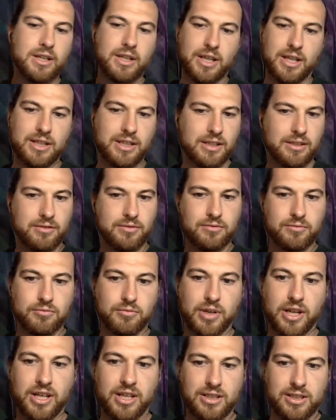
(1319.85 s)
and then
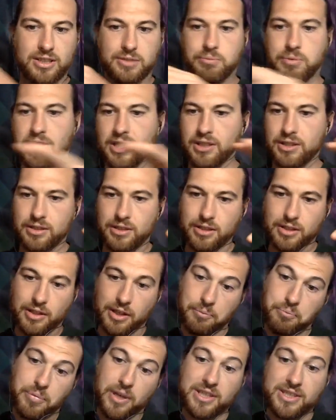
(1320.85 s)
Raiden just being
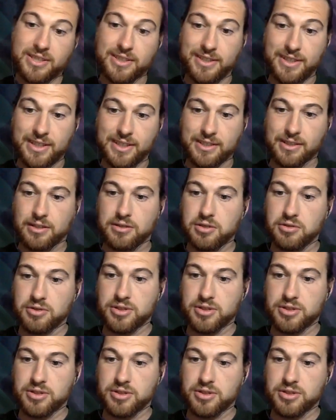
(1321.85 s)
like basically these are two